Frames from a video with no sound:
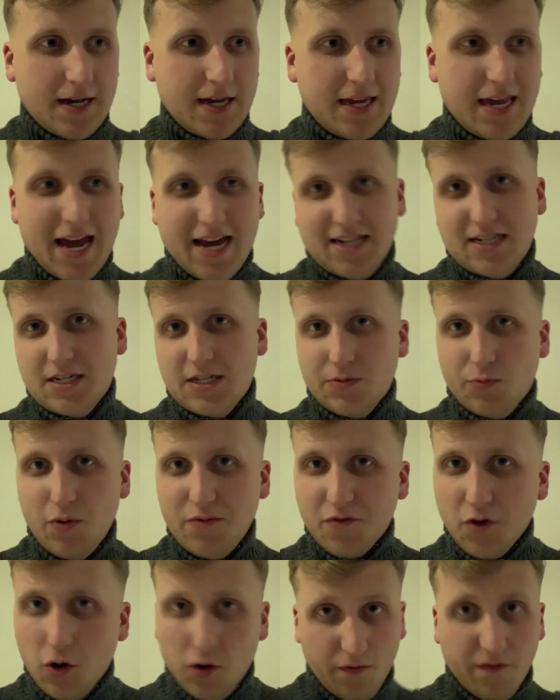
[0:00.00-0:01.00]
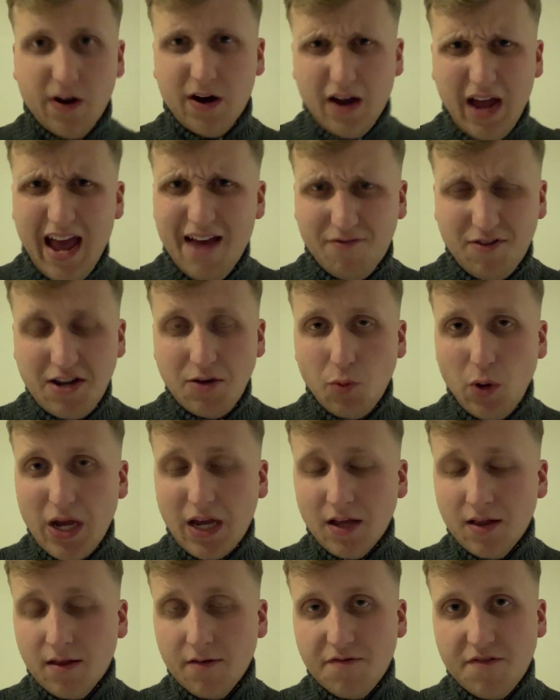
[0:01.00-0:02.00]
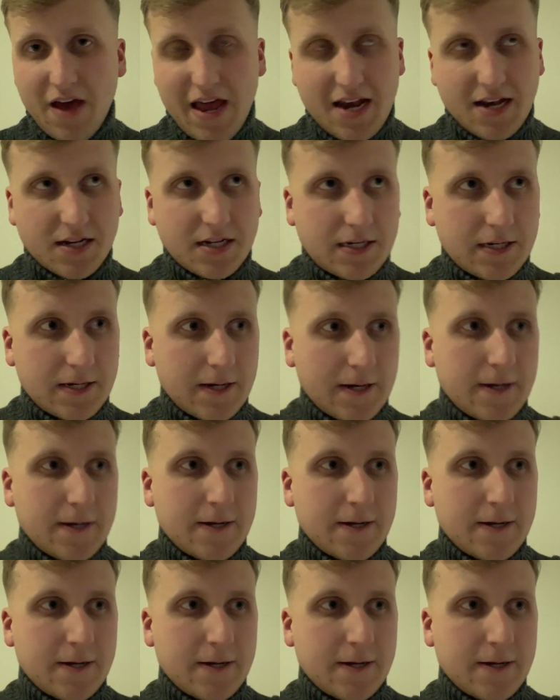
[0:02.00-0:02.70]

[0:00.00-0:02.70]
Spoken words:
Yes, we've got a very heavily weakened defence.